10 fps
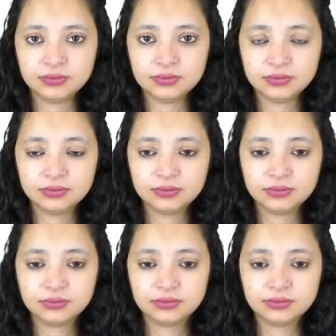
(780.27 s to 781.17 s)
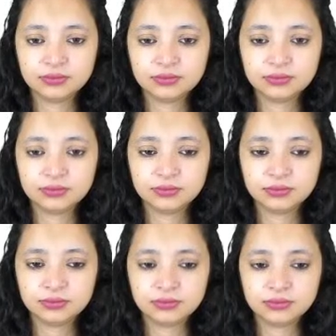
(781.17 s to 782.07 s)

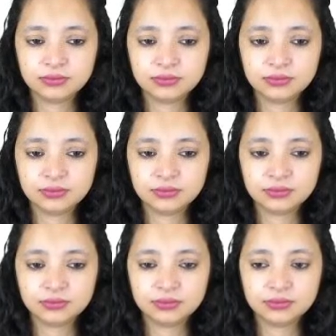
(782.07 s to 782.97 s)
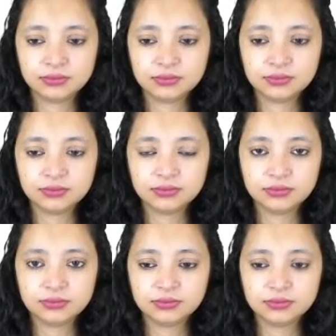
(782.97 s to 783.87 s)

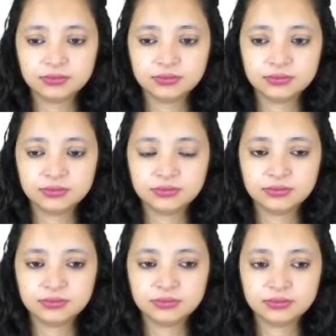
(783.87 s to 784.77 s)
(no one is talking)